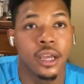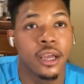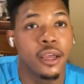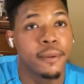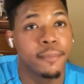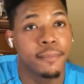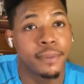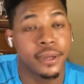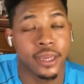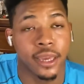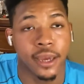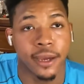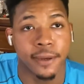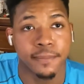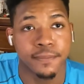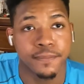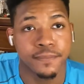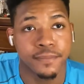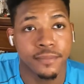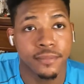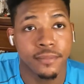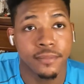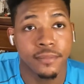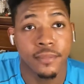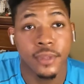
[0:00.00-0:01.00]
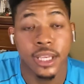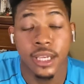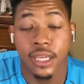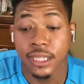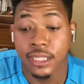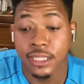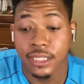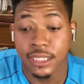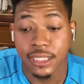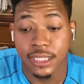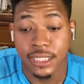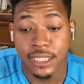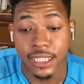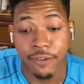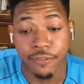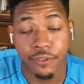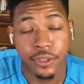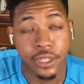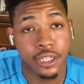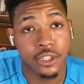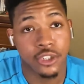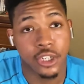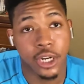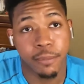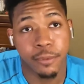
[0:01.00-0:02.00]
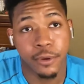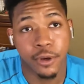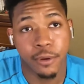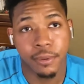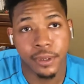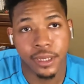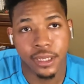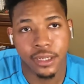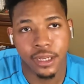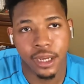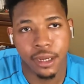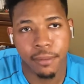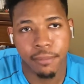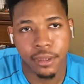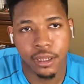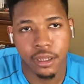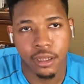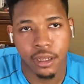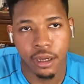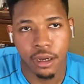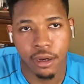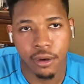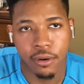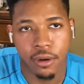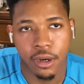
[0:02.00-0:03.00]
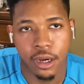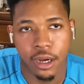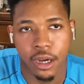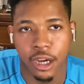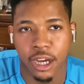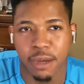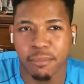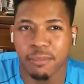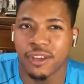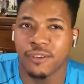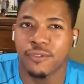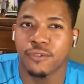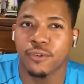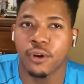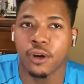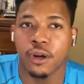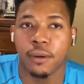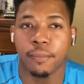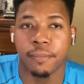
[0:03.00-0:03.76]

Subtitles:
But yeah, definitely drop your opinion down below. If you're on